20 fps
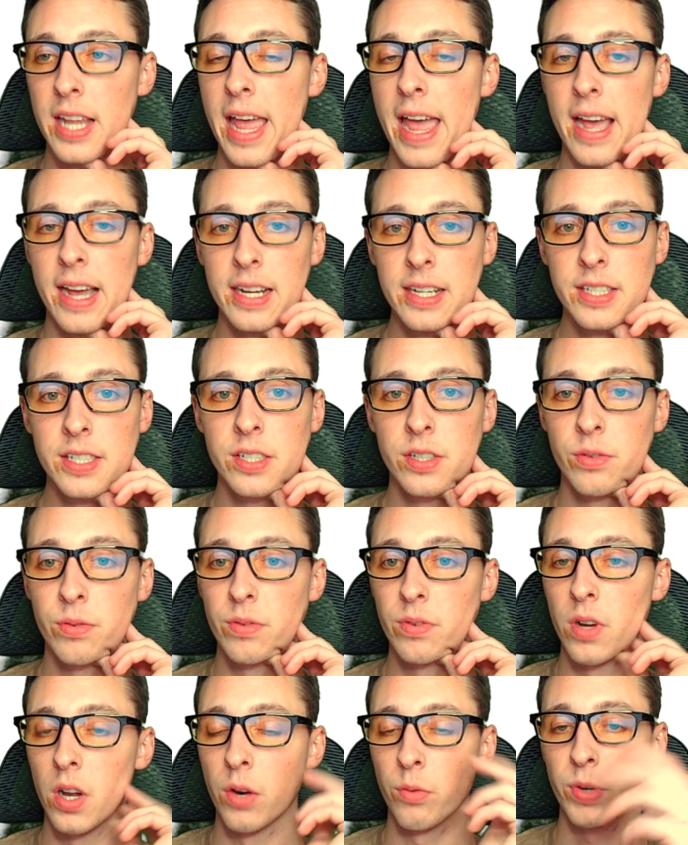ads,
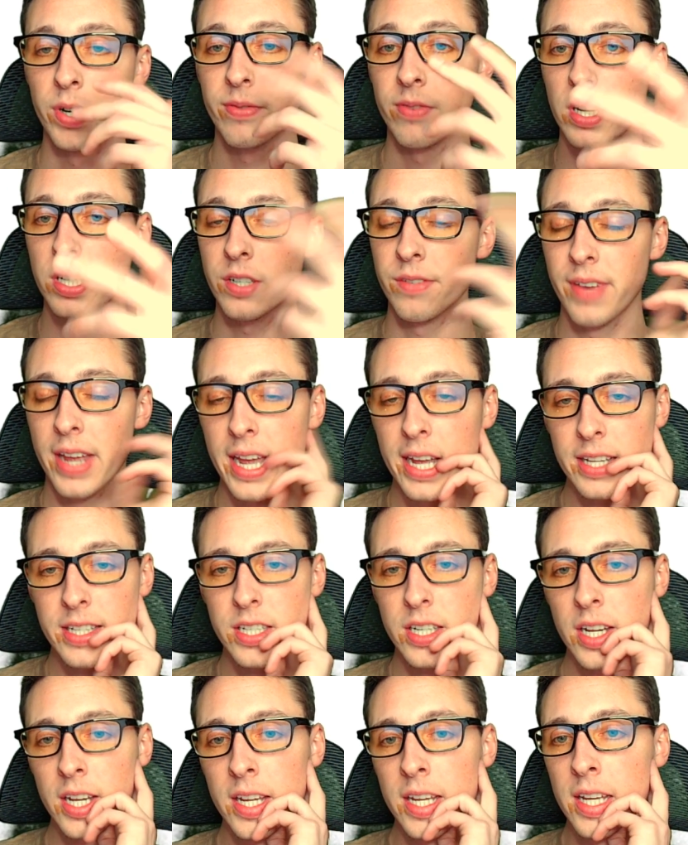refresh of ads.